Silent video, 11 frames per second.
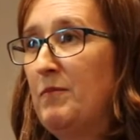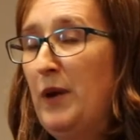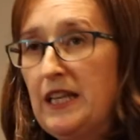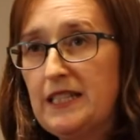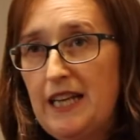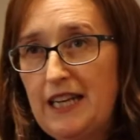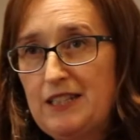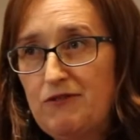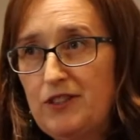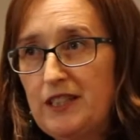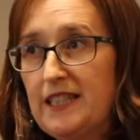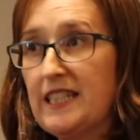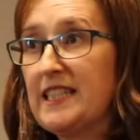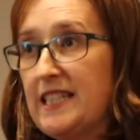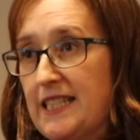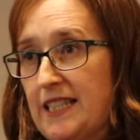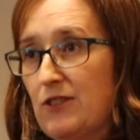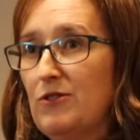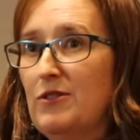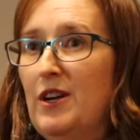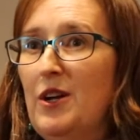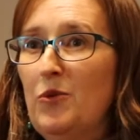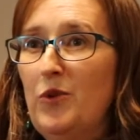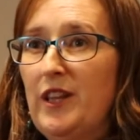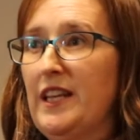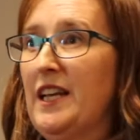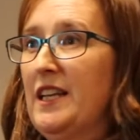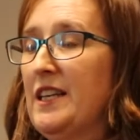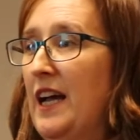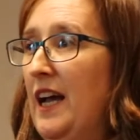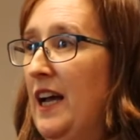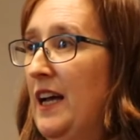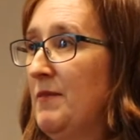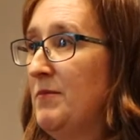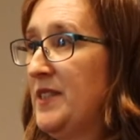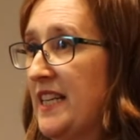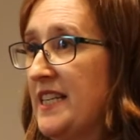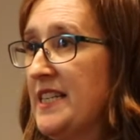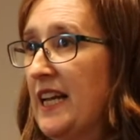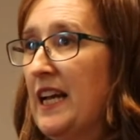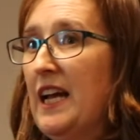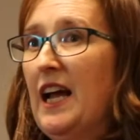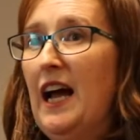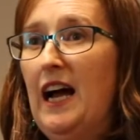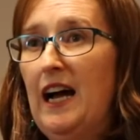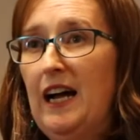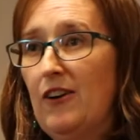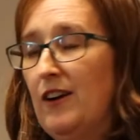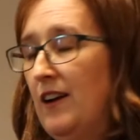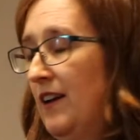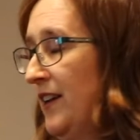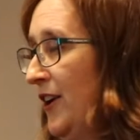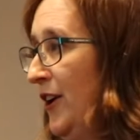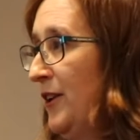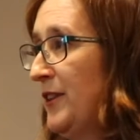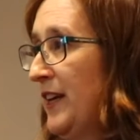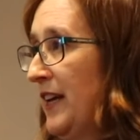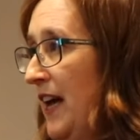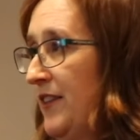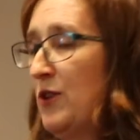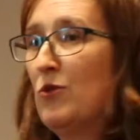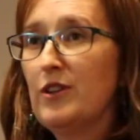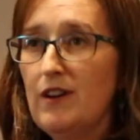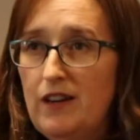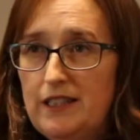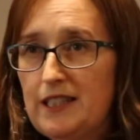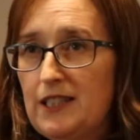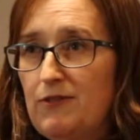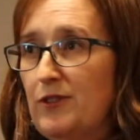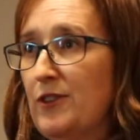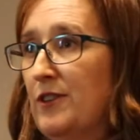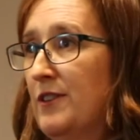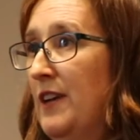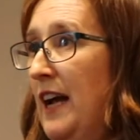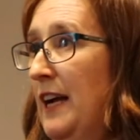peace activists that still within Sydney are the organisers for